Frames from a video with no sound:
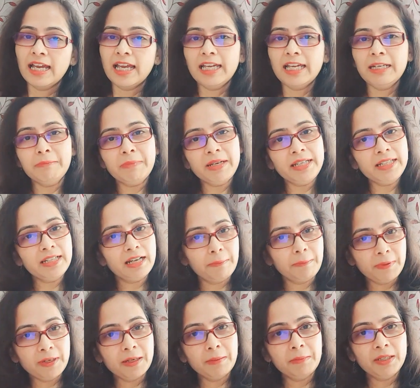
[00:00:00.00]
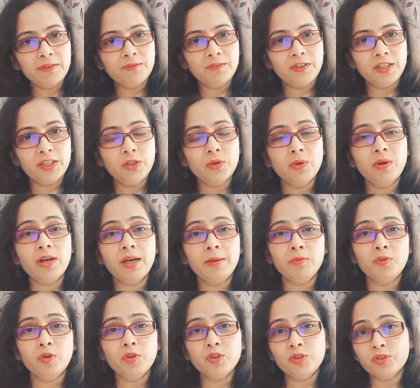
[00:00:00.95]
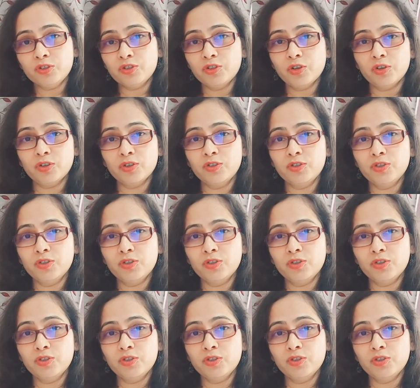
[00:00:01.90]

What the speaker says: In my upcoming video, I'm going to talk